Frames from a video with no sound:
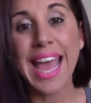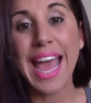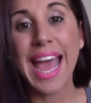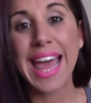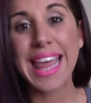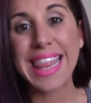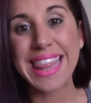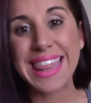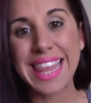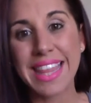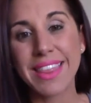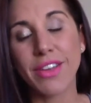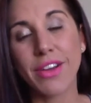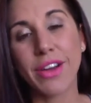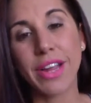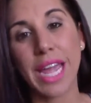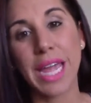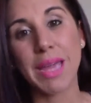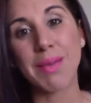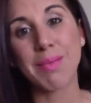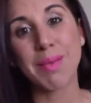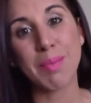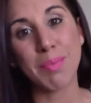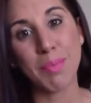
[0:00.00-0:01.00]
And then there
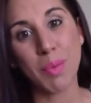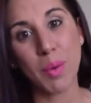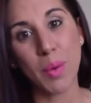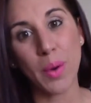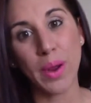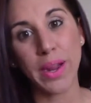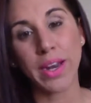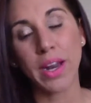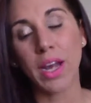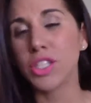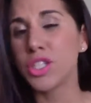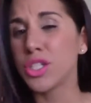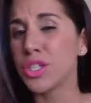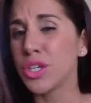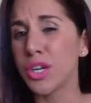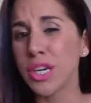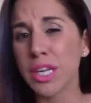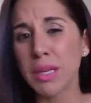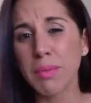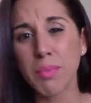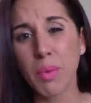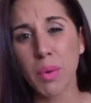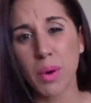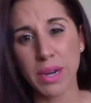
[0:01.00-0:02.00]
came a point, a
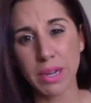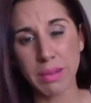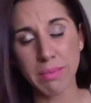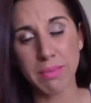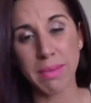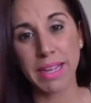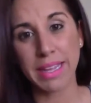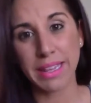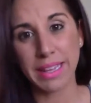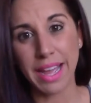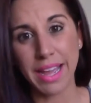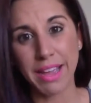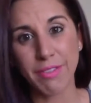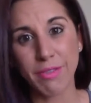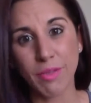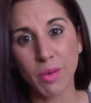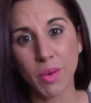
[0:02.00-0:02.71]
turning point in my life